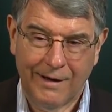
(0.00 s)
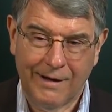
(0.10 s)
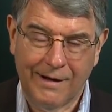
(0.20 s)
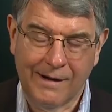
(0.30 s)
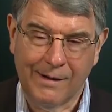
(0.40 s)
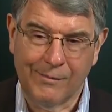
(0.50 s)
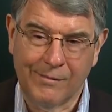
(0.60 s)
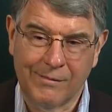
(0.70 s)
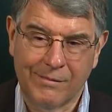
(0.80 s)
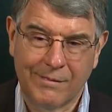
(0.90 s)

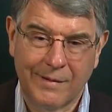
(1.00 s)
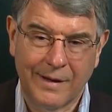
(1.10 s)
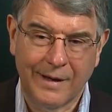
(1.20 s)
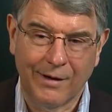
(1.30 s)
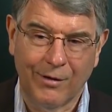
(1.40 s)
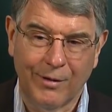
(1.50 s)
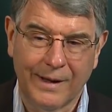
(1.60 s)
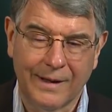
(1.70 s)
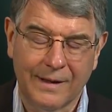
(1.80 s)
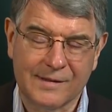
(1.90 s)
And